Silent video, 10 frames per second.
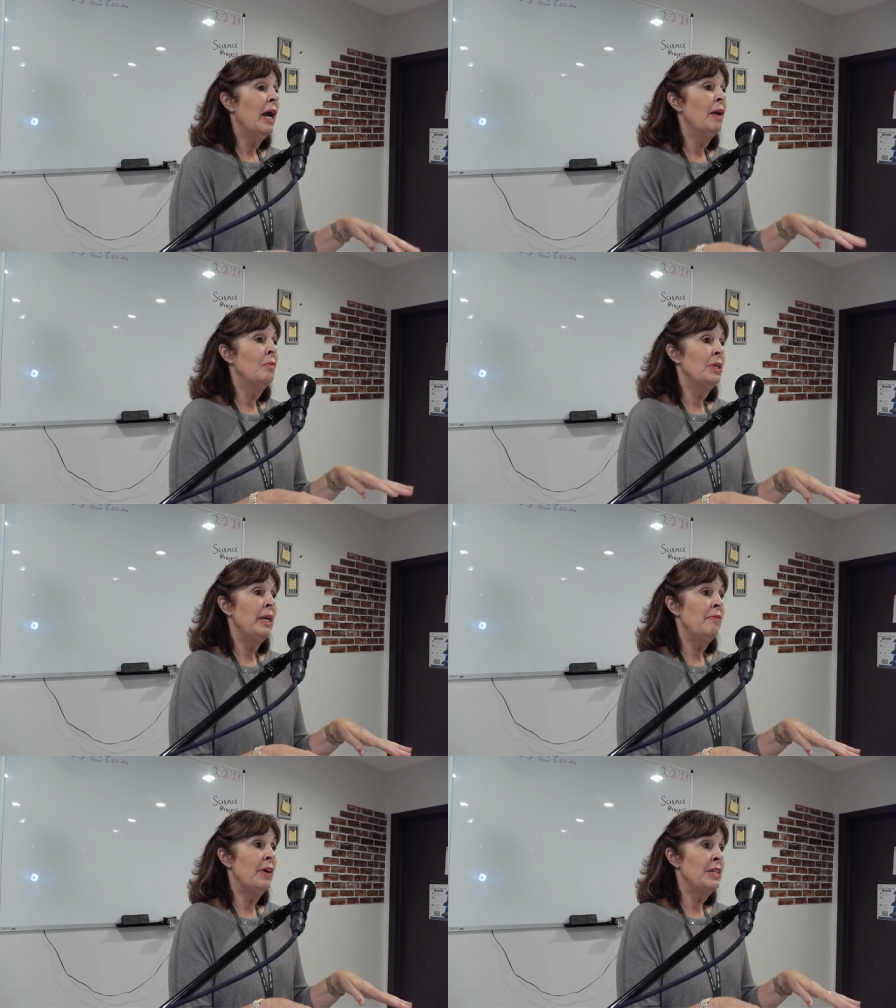And when
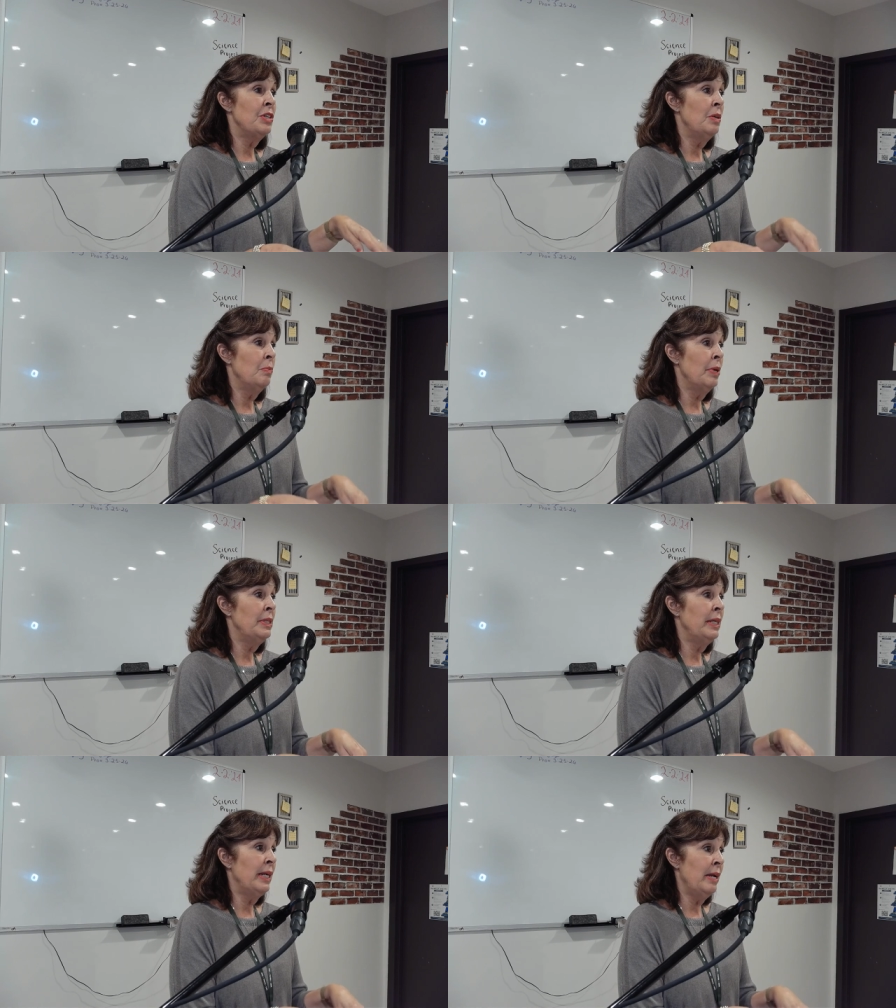they fasted and
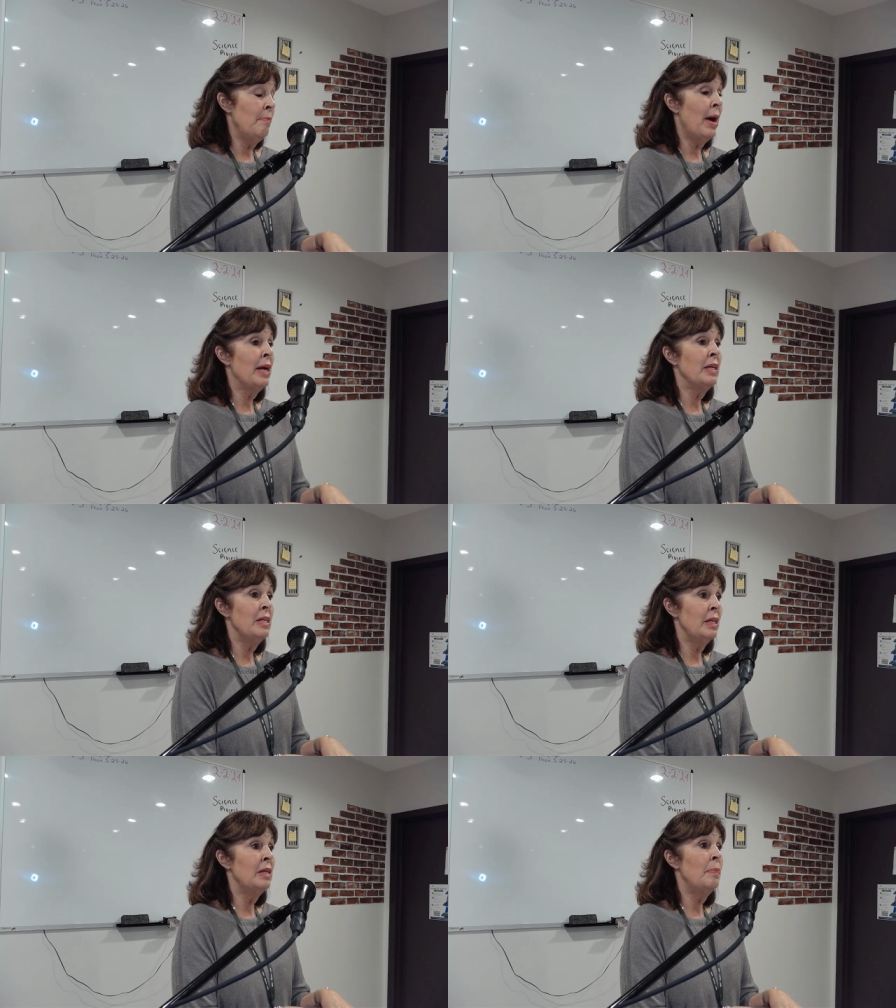prayed, they came back
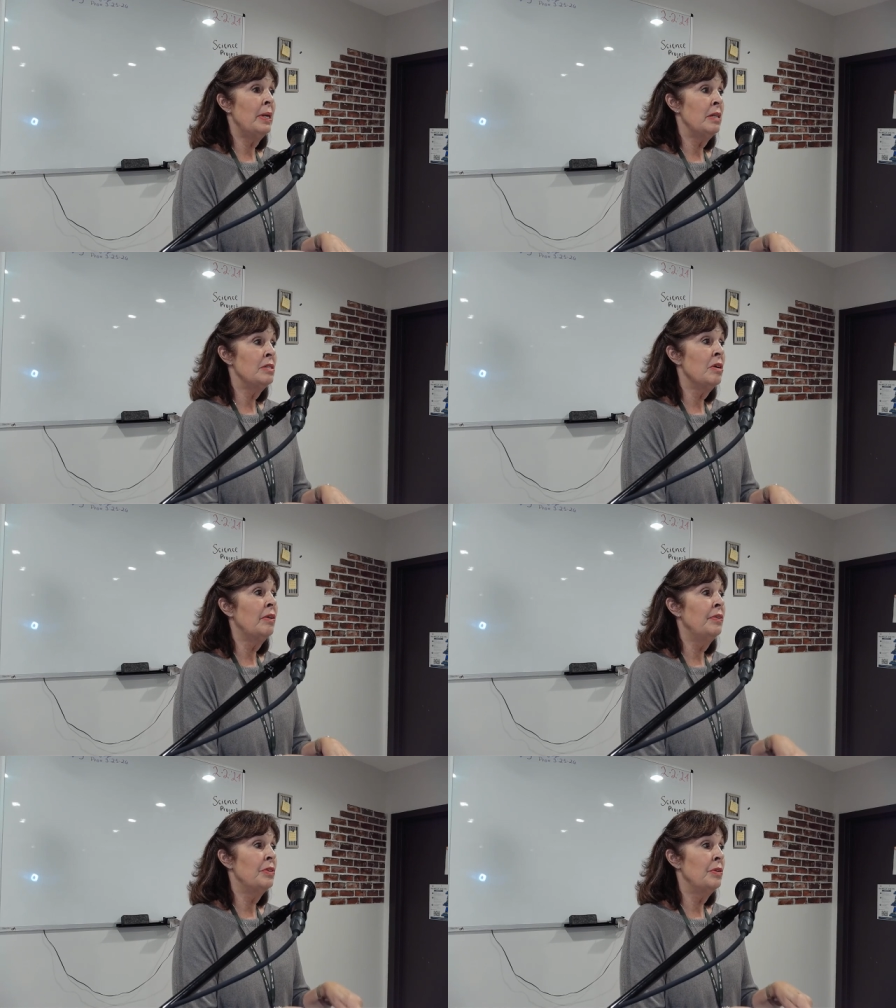into Independence
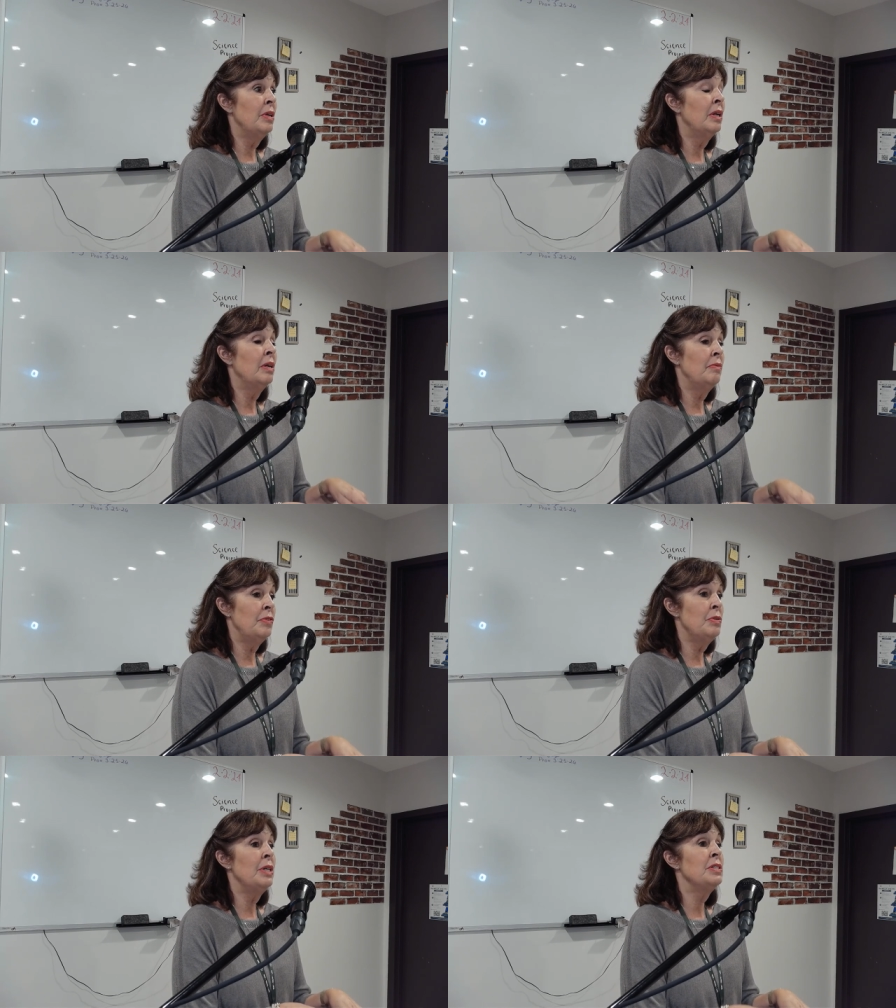Hall, and, and in a
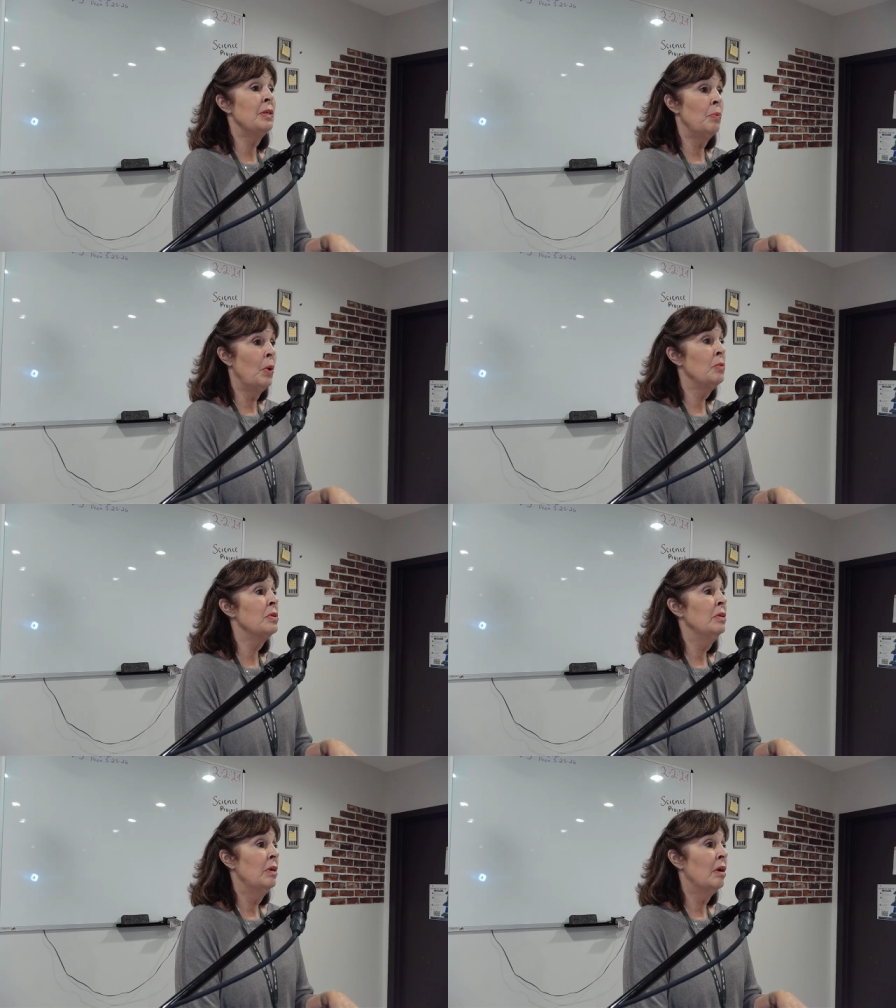few days they wrote
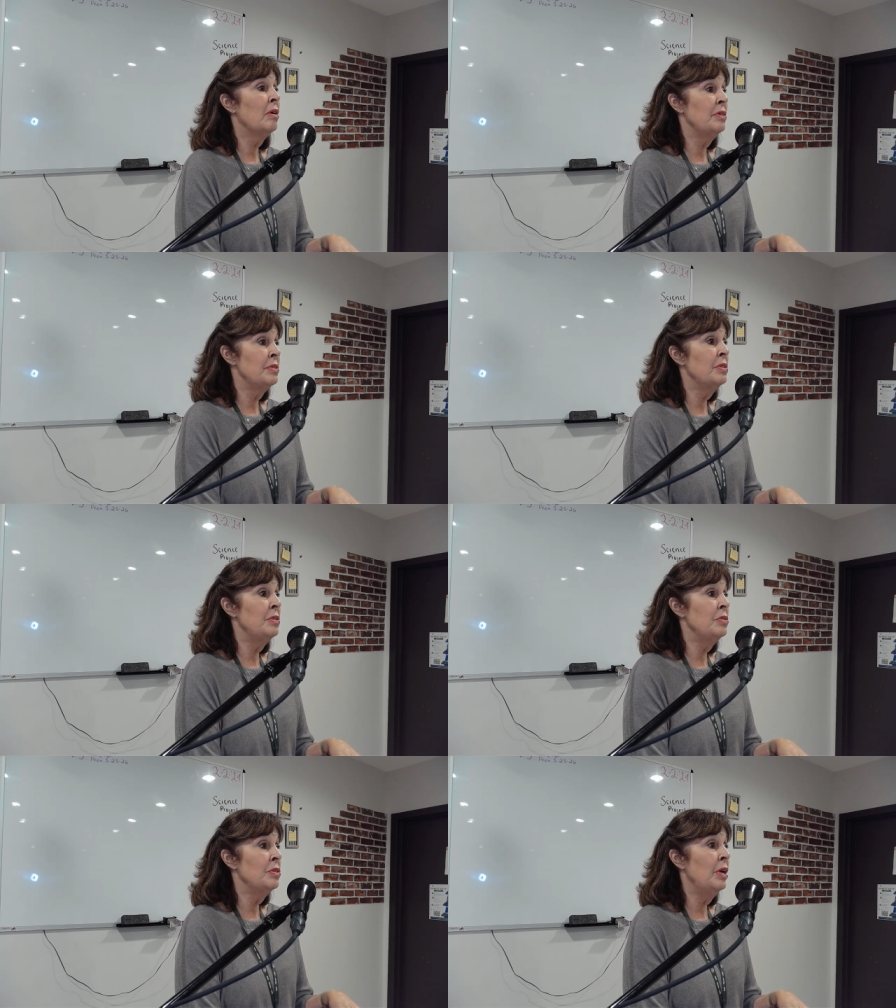our
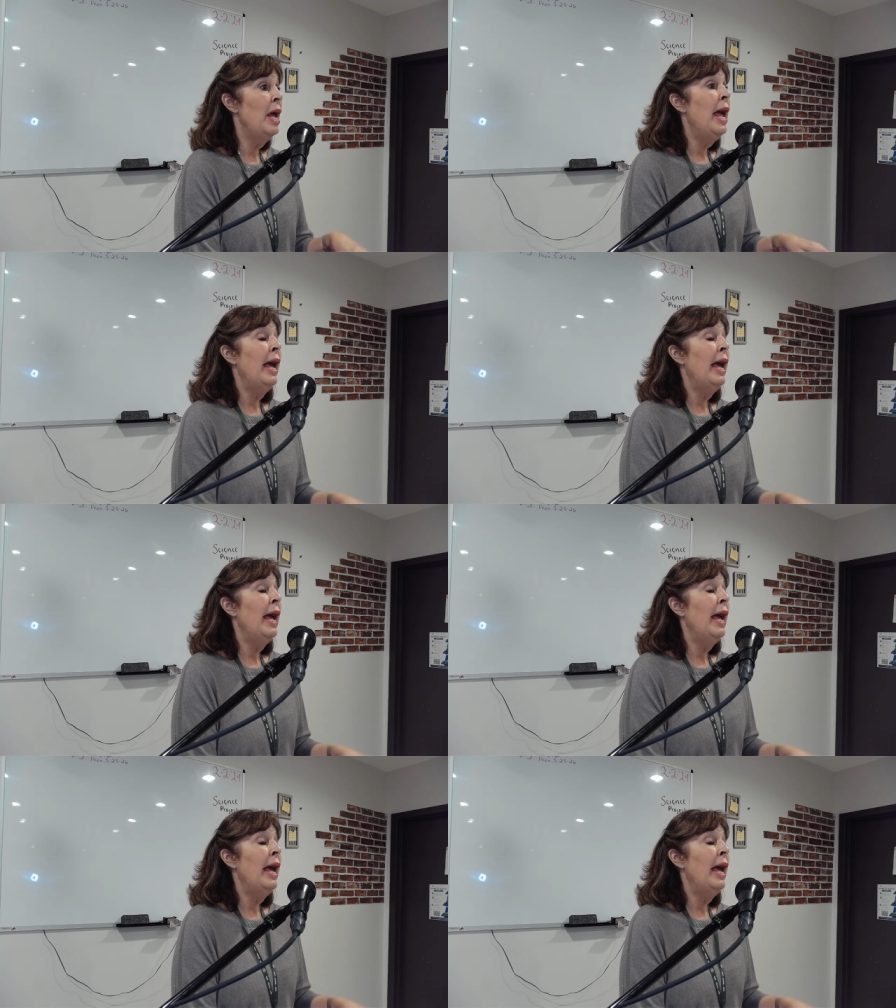Constitution.